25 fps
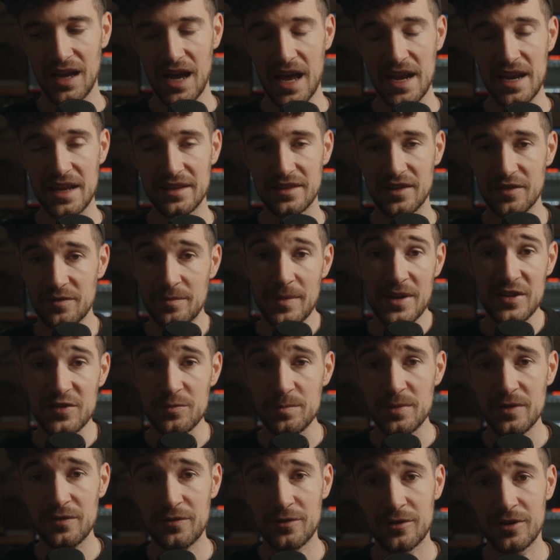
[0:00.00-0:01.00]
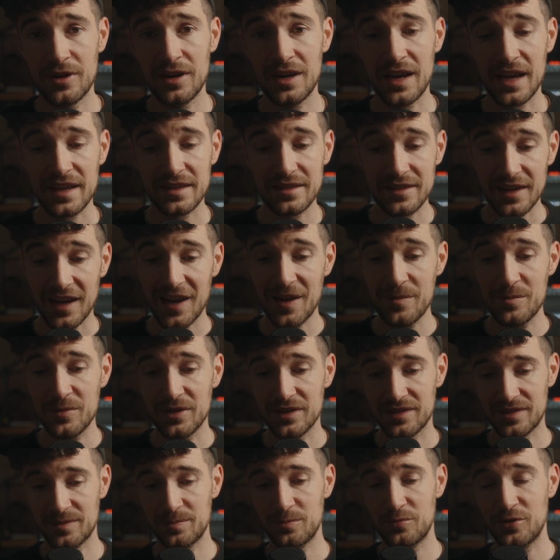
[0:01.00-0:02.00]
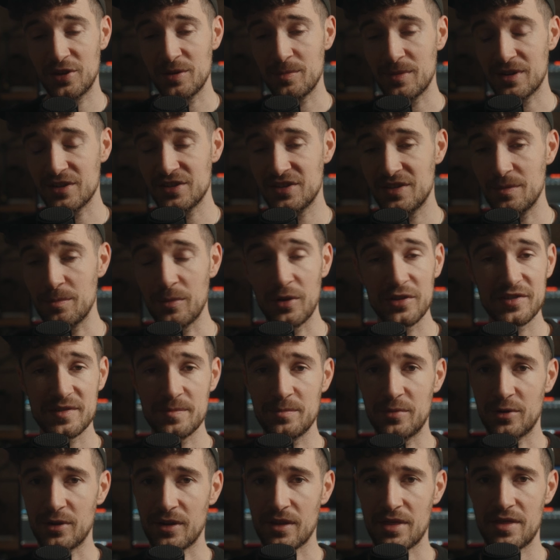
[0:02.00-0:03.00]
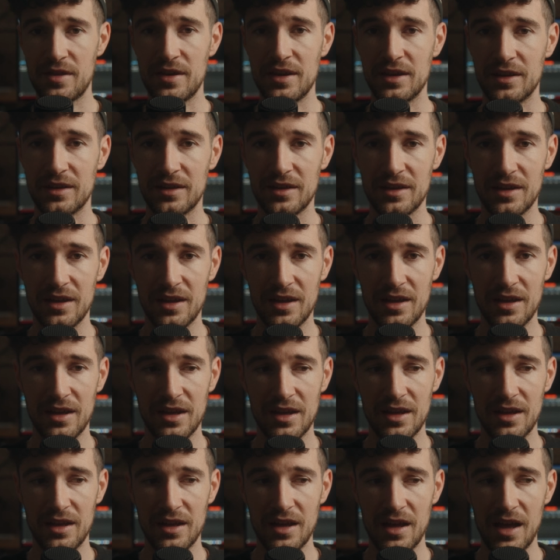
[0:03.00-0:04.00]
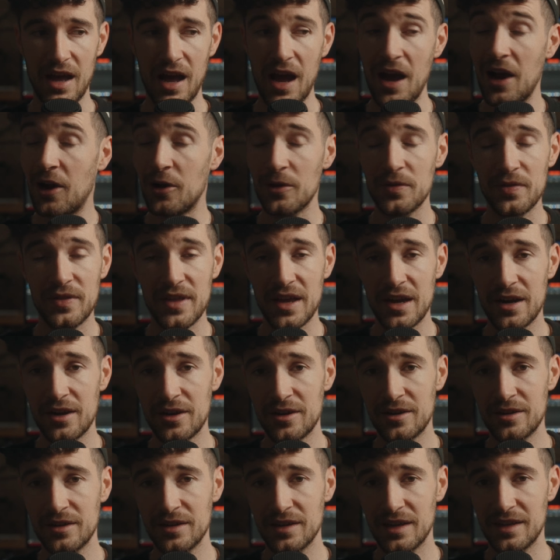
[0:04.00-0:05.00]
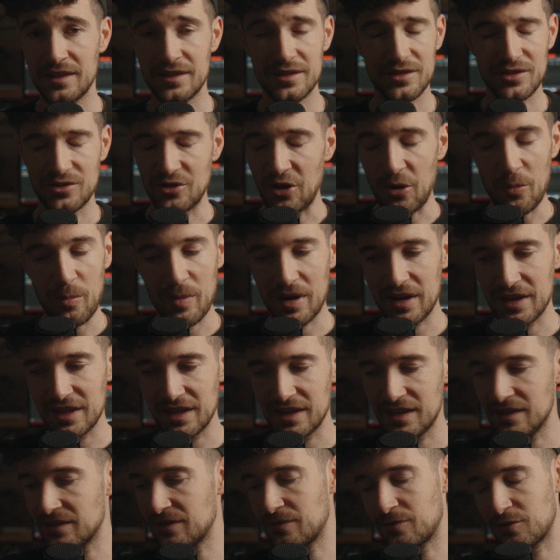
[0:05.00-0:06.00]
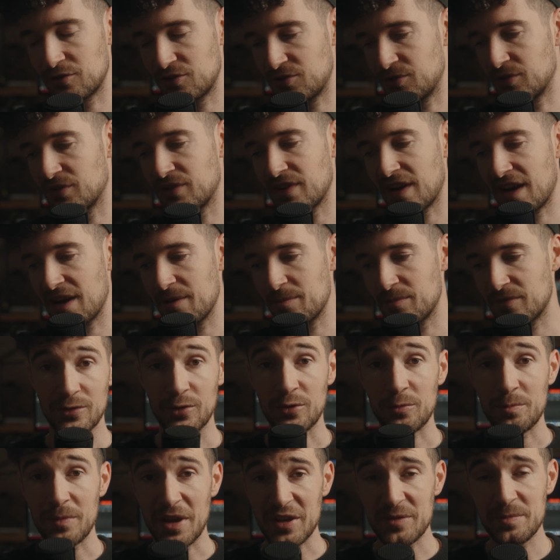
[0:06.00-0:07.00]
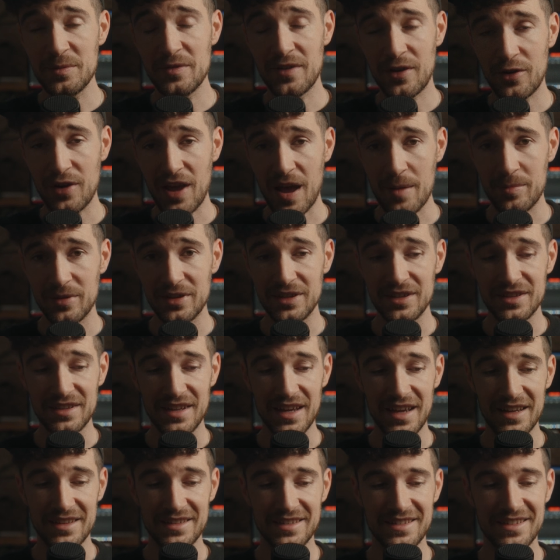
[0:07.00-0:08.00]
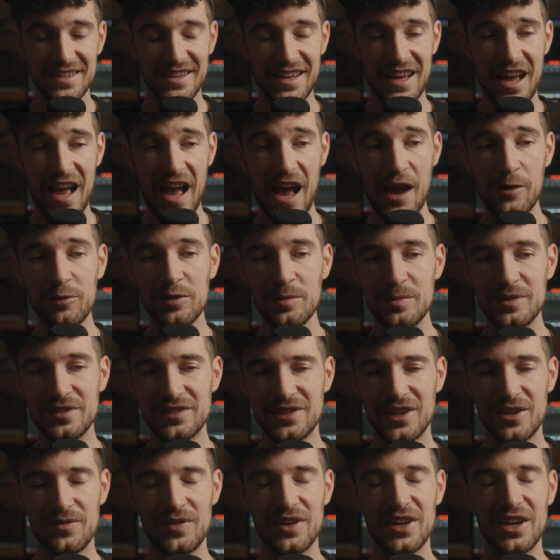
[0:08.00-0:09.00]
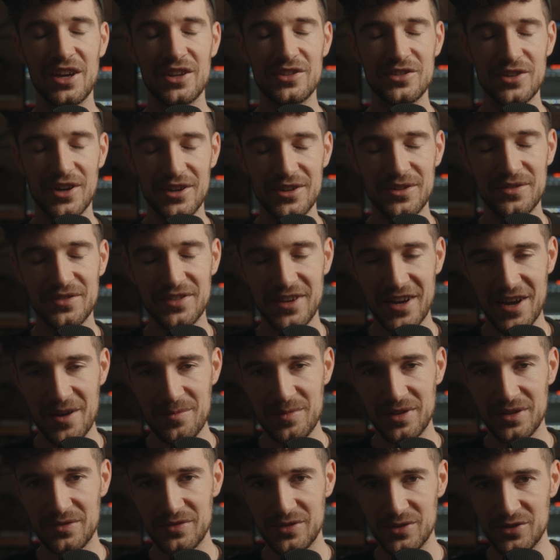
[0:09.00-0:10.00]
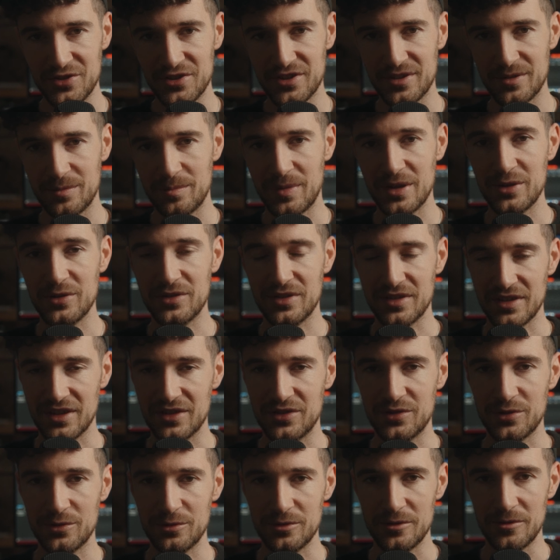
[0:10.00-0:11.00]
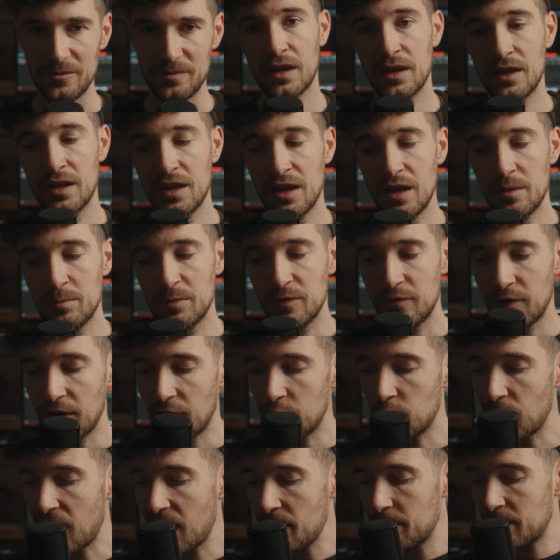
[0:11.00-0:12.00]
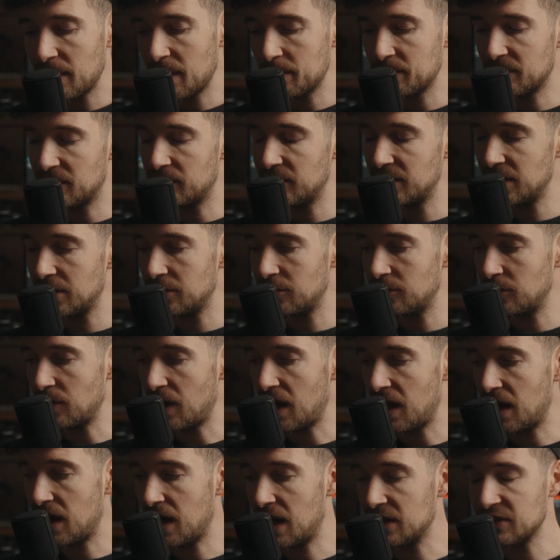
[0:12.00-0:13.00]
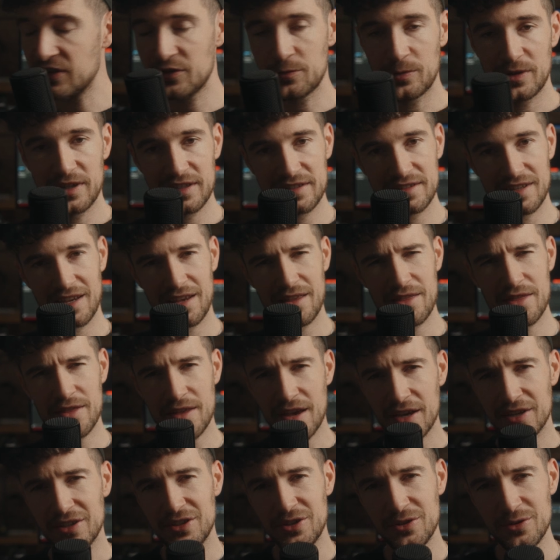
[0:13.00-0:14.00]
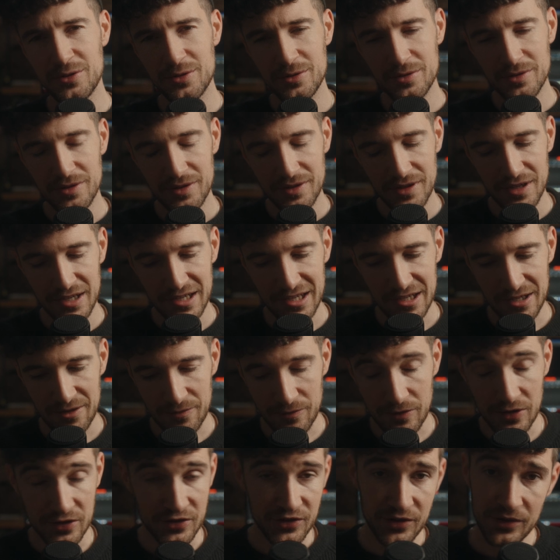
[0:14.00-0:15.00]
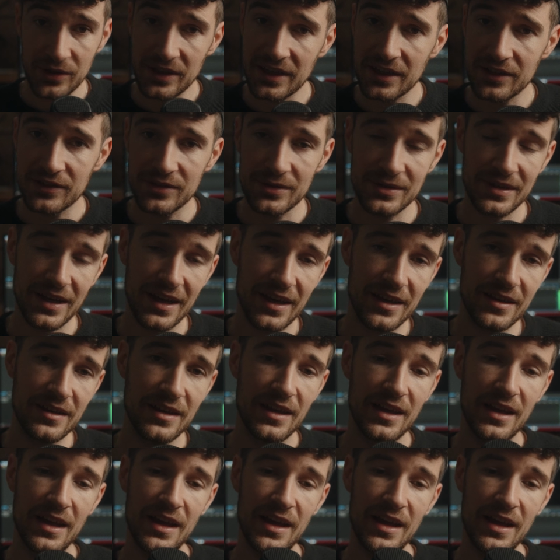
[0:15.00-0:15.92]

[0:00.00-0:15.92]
And as I've mentioned before, like time is pretty much the most important thing out there. It is not money, it is for sure time. So it makes me very happy that I will be saving a ton of time in the future by using the tool. Before I wrap up the video, I just want to say thank you for tuning in today.